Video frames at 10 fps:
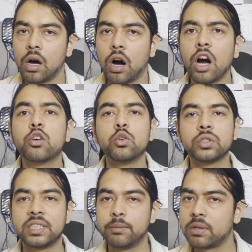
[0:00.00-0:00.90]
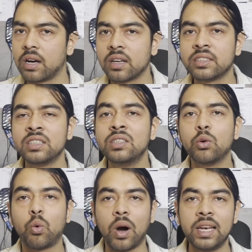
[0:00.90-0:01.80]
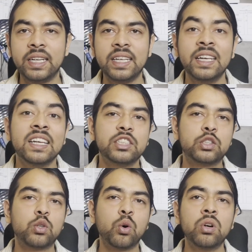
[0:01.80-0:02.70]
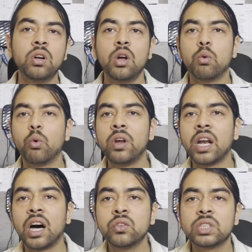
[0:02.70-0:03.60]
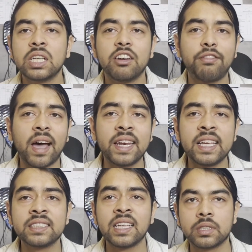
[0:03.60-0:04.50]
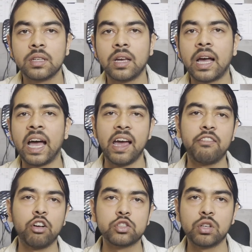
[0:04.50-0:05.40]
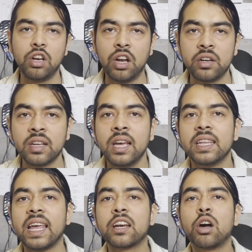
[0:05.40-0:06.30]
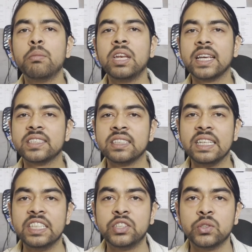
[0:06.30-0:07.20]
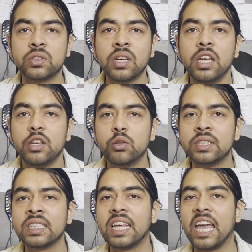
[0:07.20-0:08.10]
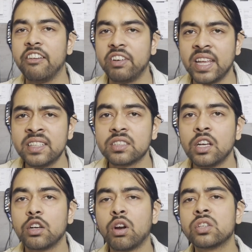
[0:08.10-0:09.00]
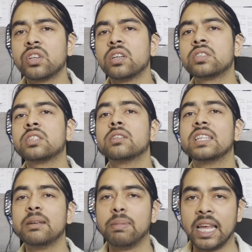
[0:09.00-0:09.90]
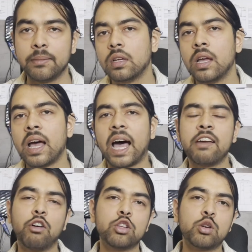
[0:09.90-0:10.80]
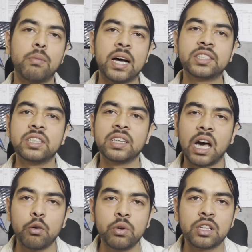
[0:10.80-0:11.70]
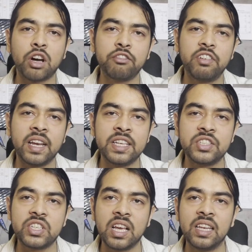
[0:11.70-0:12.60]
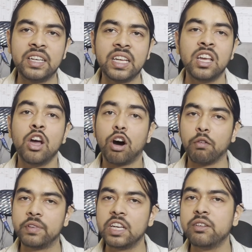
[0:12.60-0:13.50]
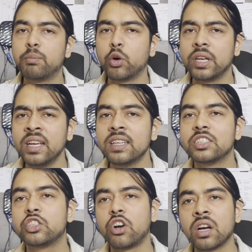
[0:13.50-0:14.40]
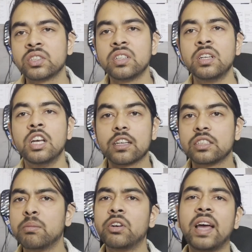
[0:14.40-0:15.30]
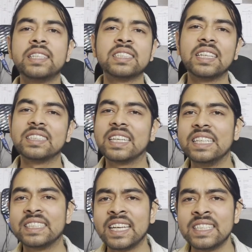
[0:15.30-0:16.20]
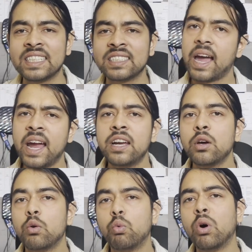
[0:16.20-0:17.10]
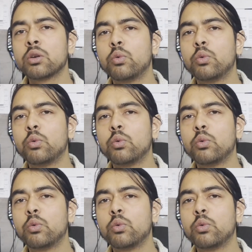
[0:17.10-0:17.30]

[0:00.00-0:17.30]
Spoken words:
across the production, quality, store, warehouse, finance. I have also learned that communication issues using the evidence, not just the blame. I have also mastered now with confidentiality of the reporting structure, summarizing the key changes, and work